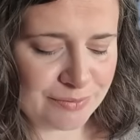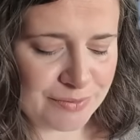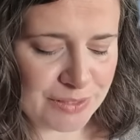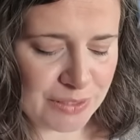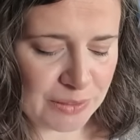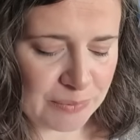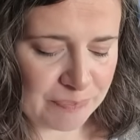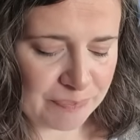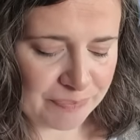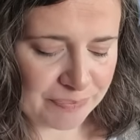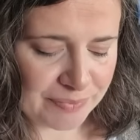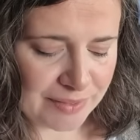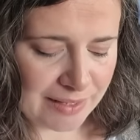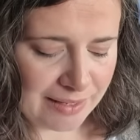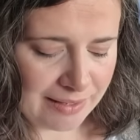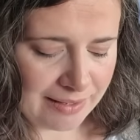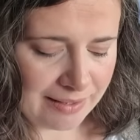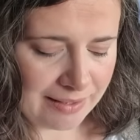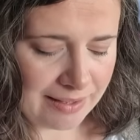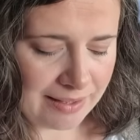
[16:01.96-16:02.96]
too.
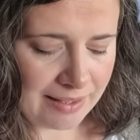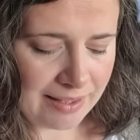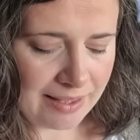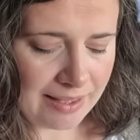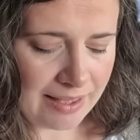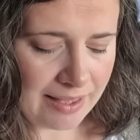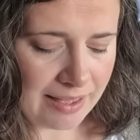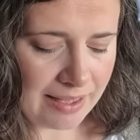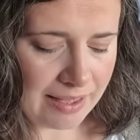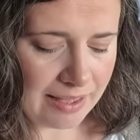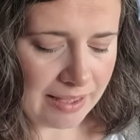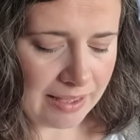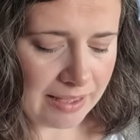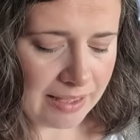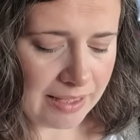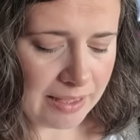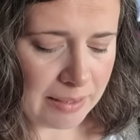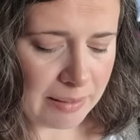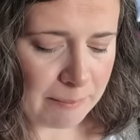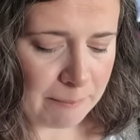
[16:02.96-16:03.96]

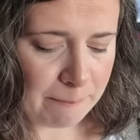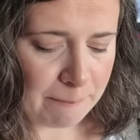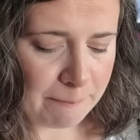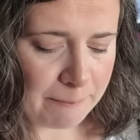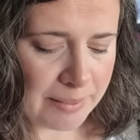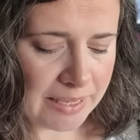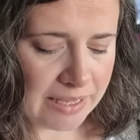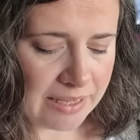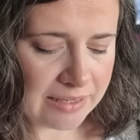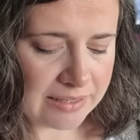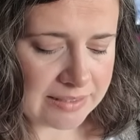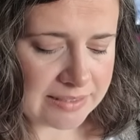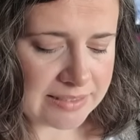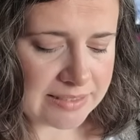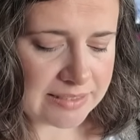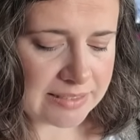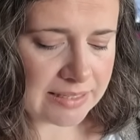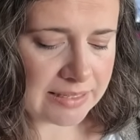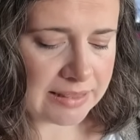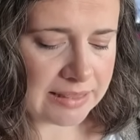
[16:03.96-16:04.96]
But
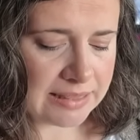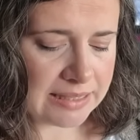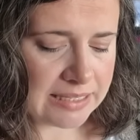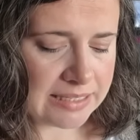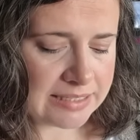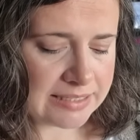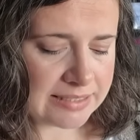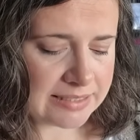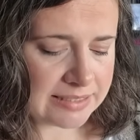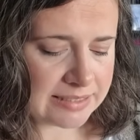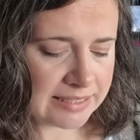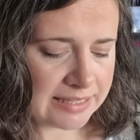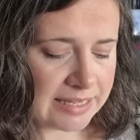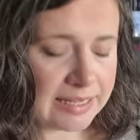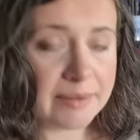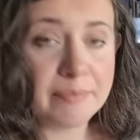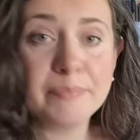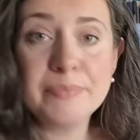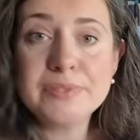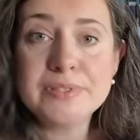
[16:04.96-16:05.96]
this,
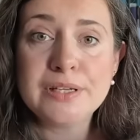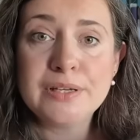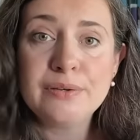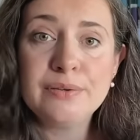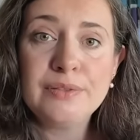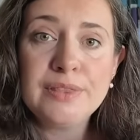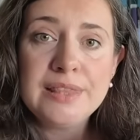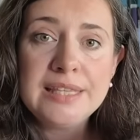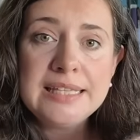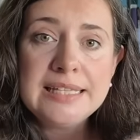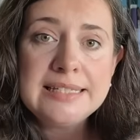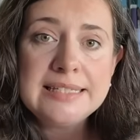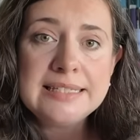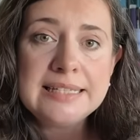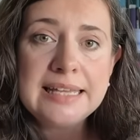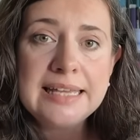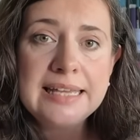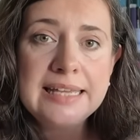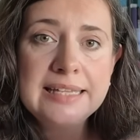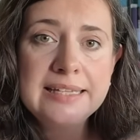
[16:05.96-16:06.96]
so this
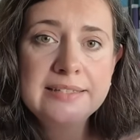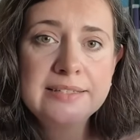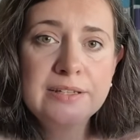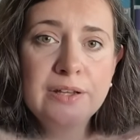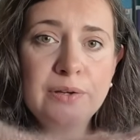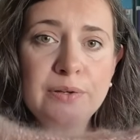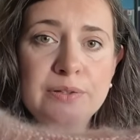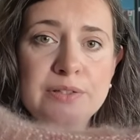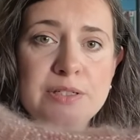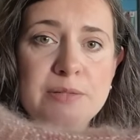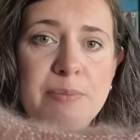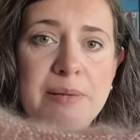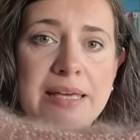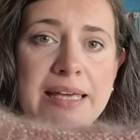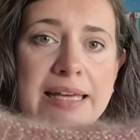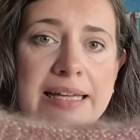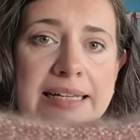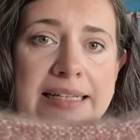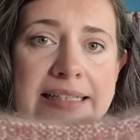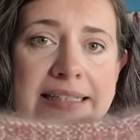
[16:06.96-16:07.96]
is going to be
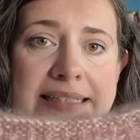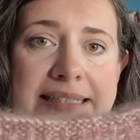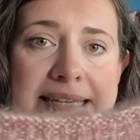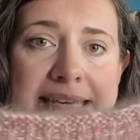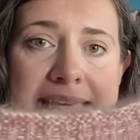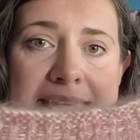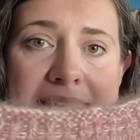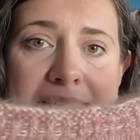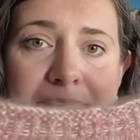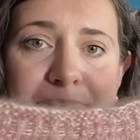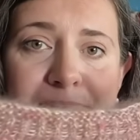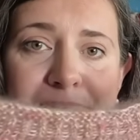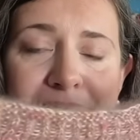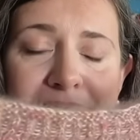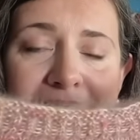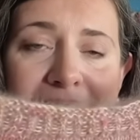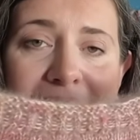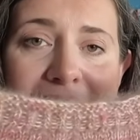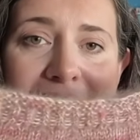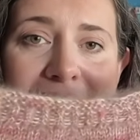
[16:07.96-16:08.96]
a little tee.
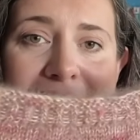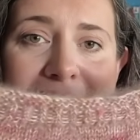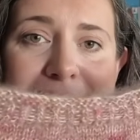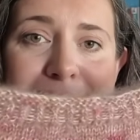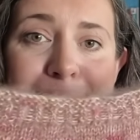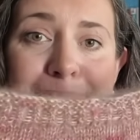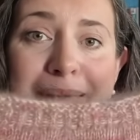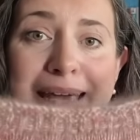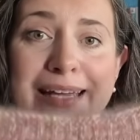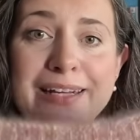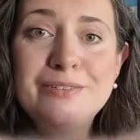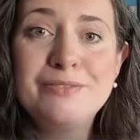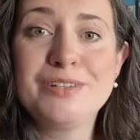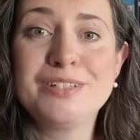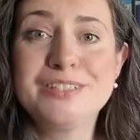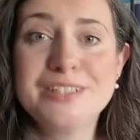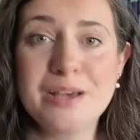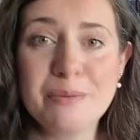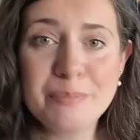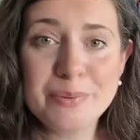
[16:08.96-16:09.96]
It's made of a
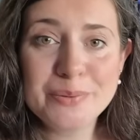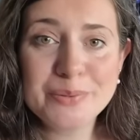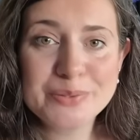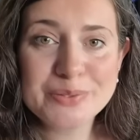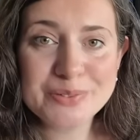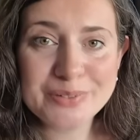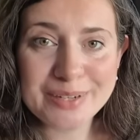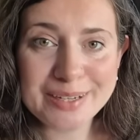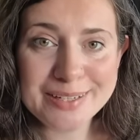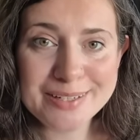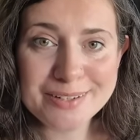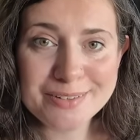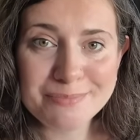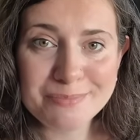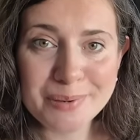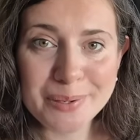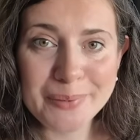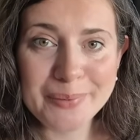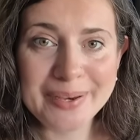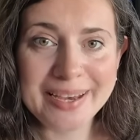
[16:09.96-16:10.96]
double strand of
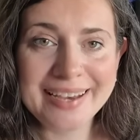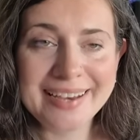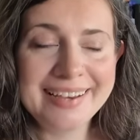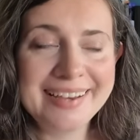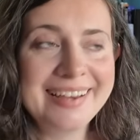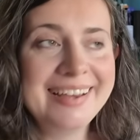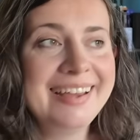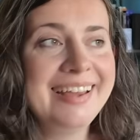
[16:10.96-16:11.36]
mohair,